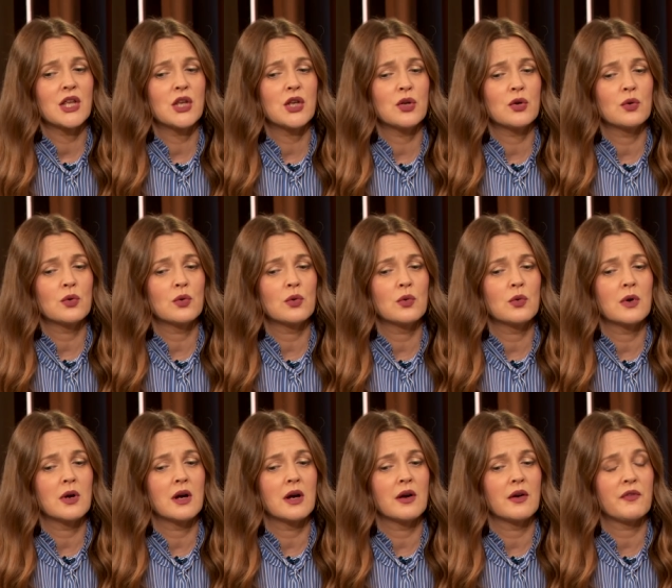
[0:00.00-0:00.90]
you
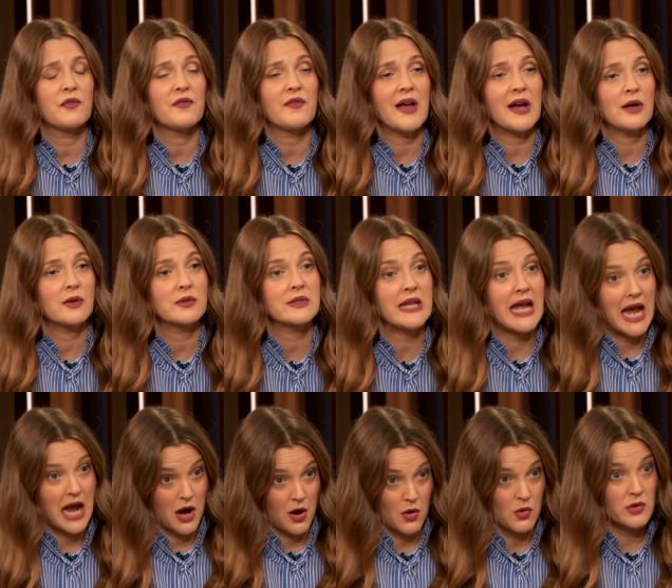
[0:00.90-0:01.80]
found
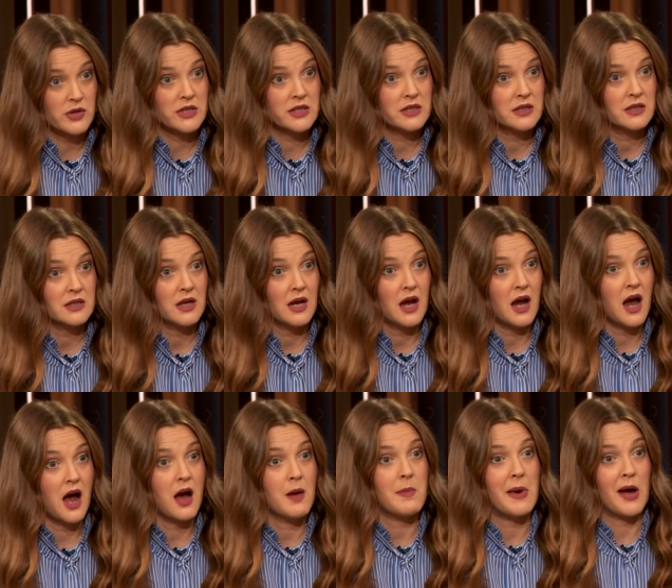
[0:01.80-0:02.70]
out
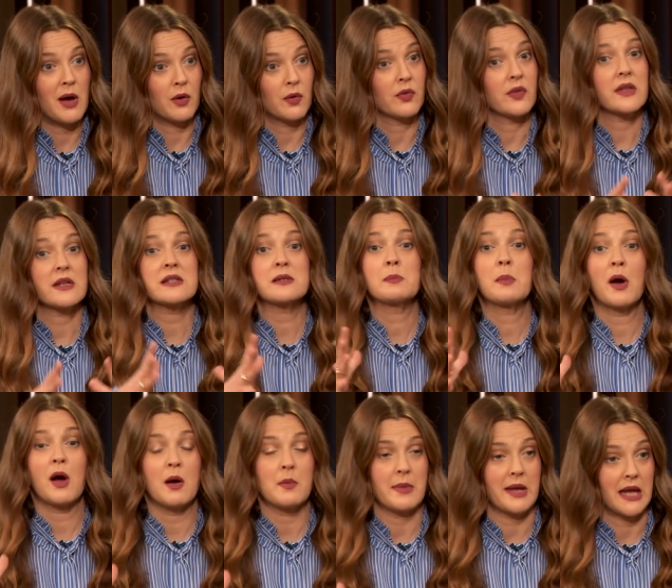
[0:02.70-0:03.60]
about this
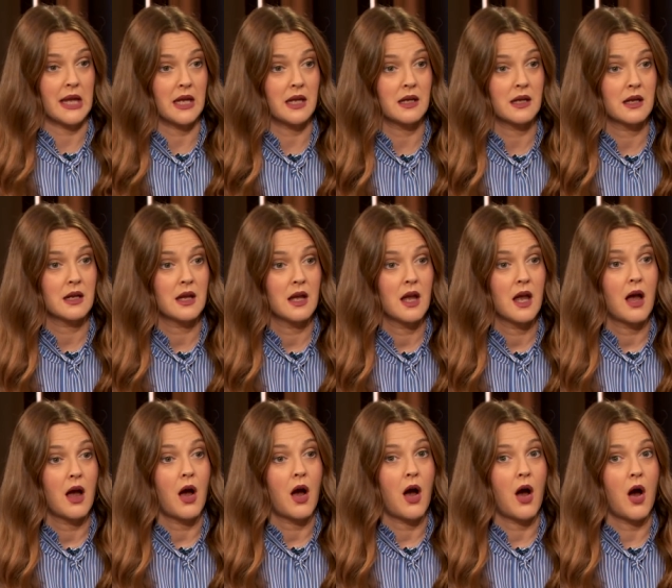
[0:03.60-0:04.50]
bombing
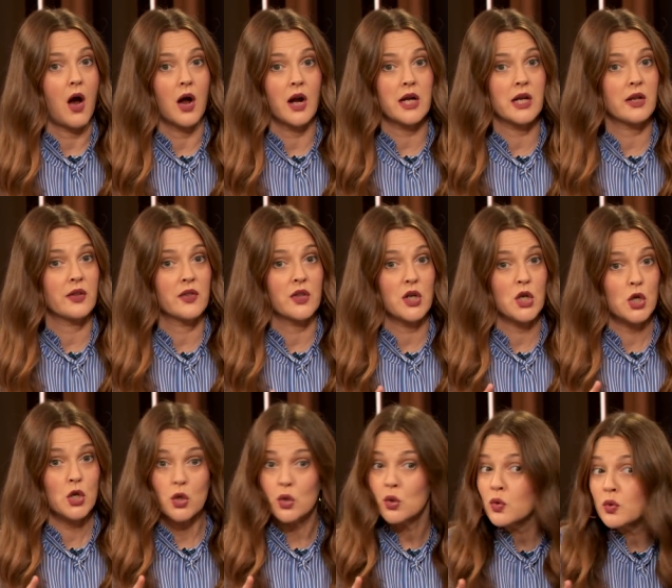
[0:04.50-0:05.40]
on the
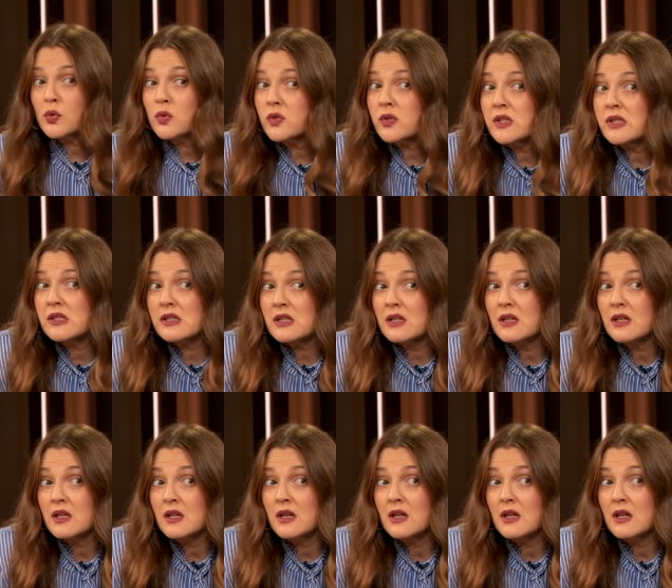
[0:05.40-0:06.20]
news? Yes.